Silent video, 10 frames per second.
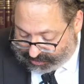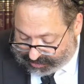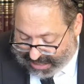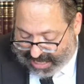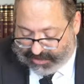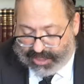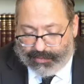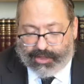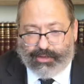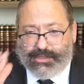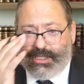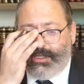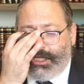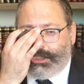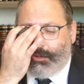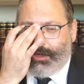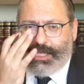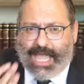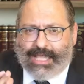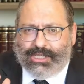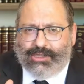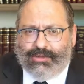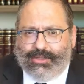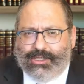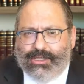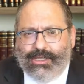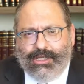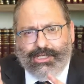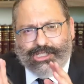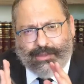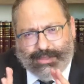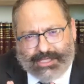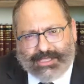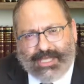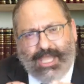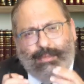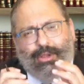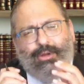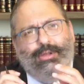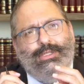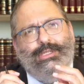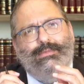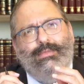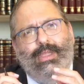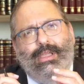standing because the teacher, when he answers, should be sitting because